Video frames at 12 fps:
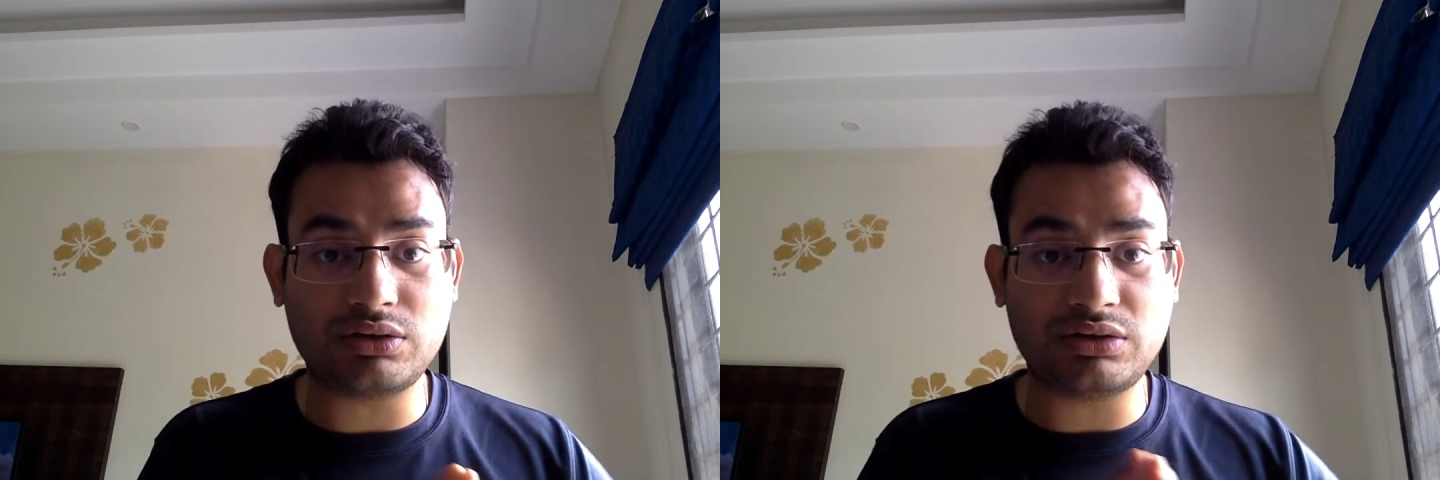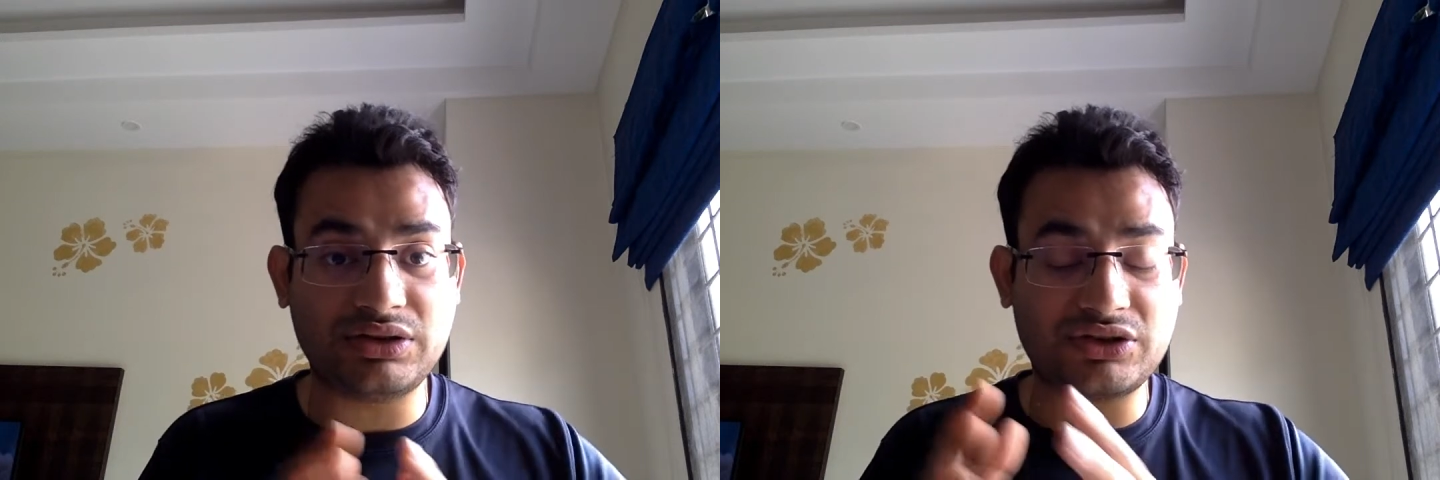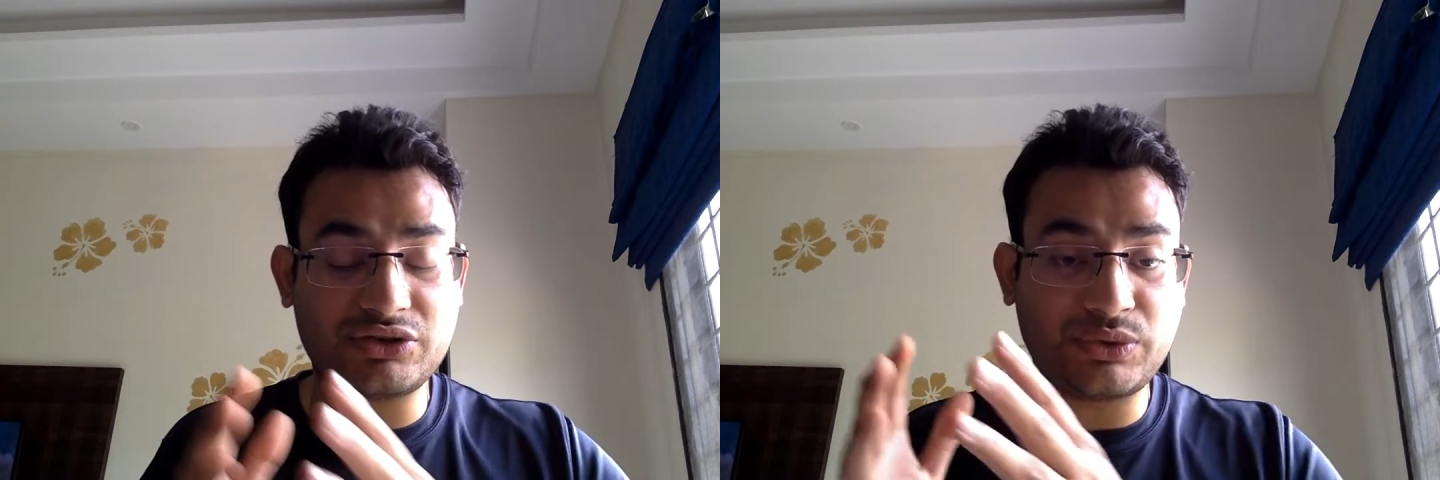
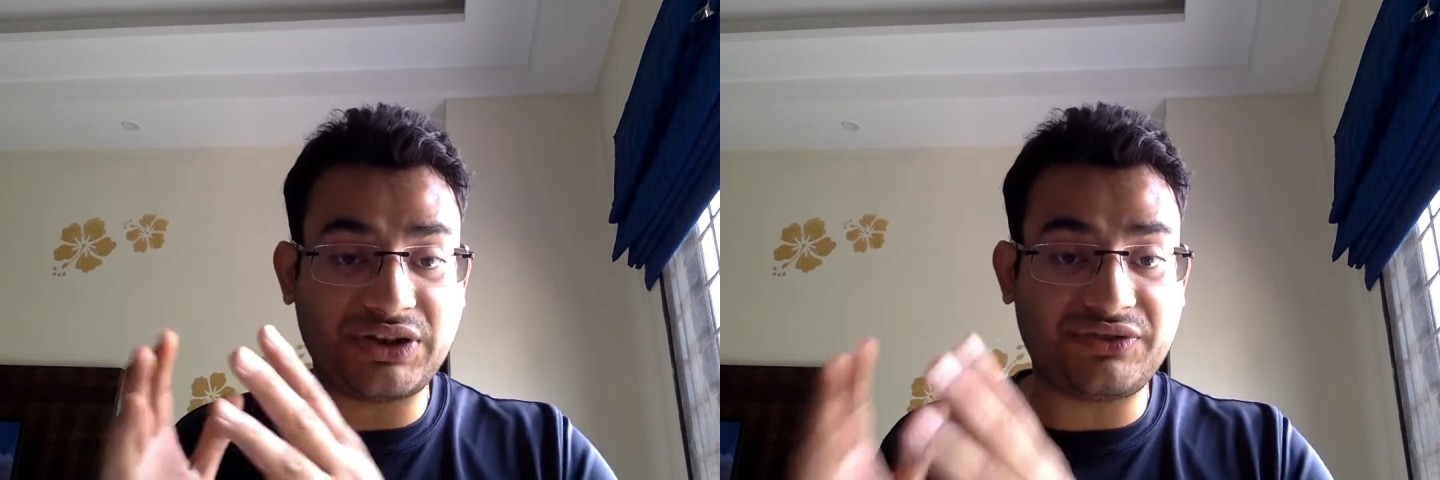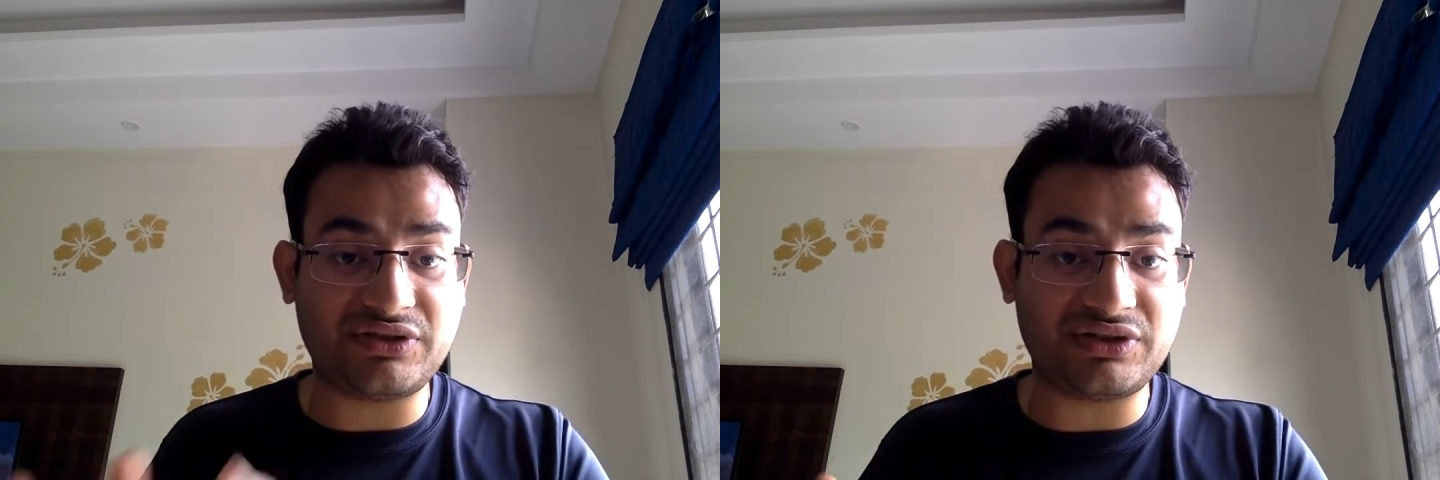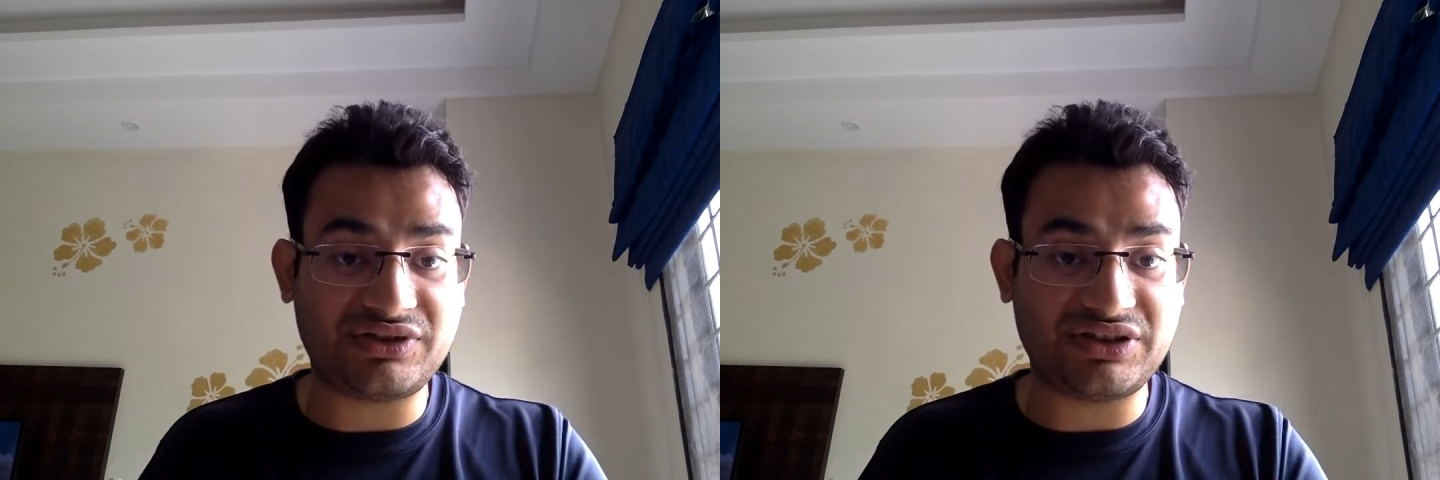in the
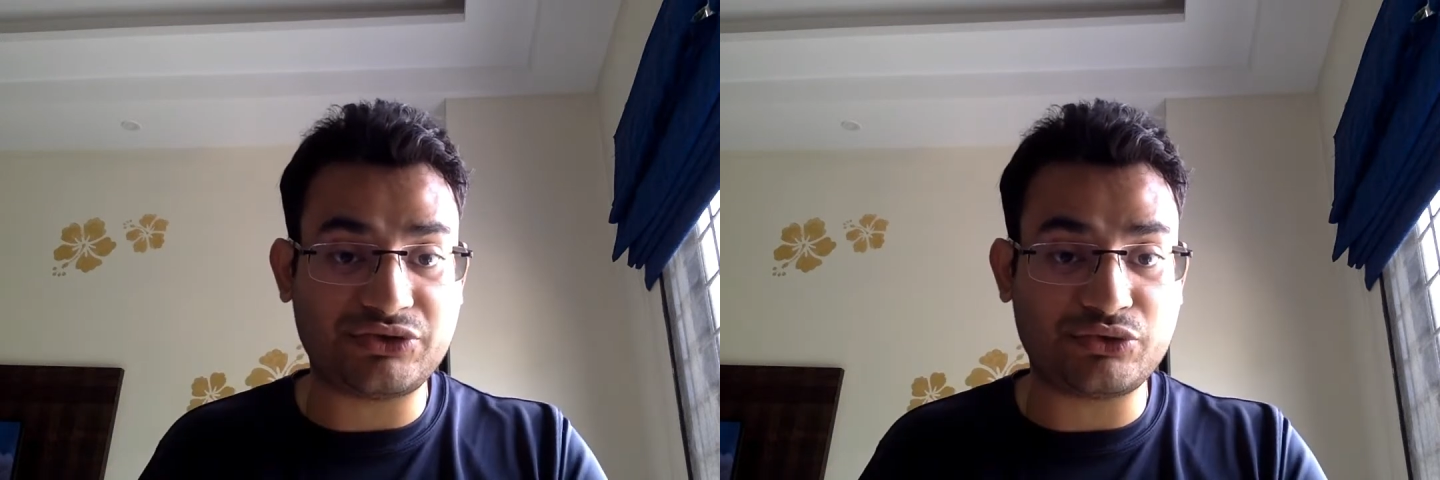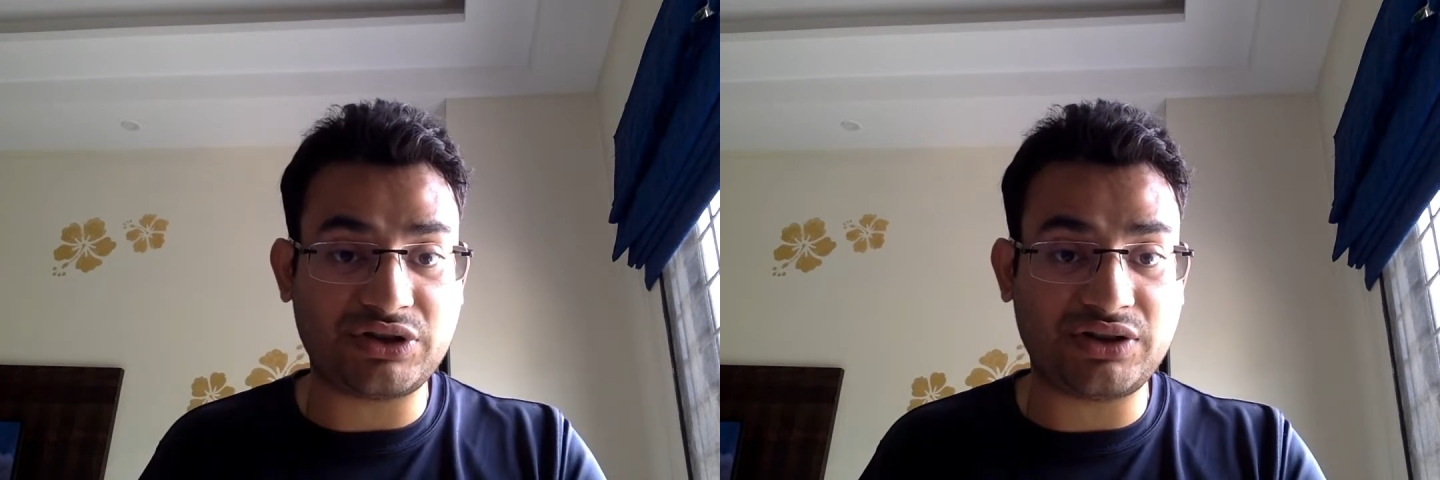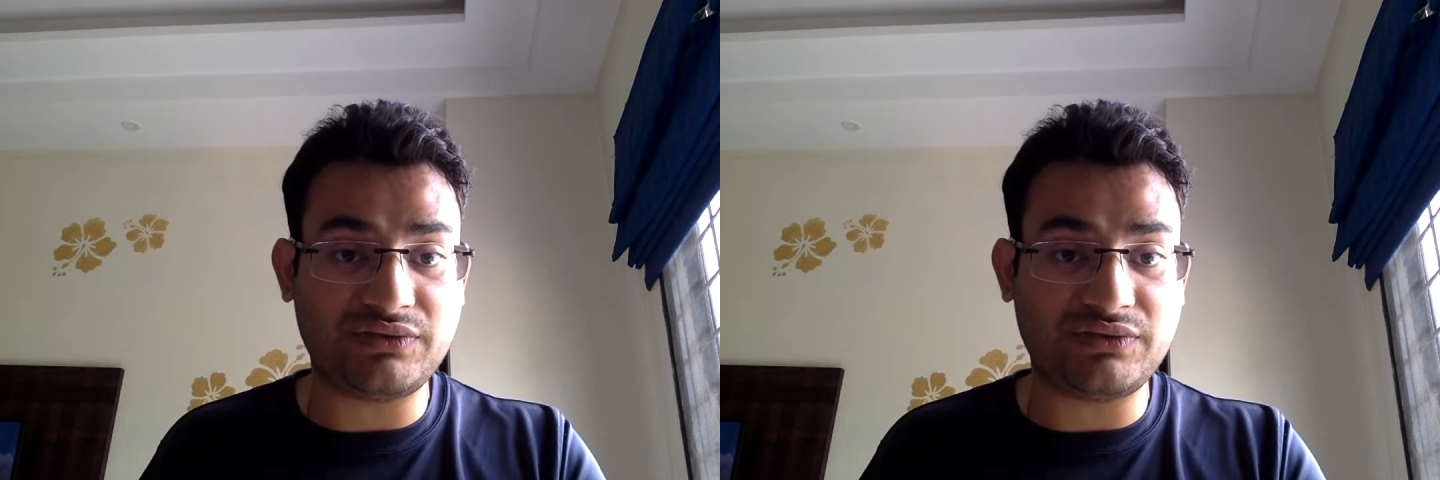21st century,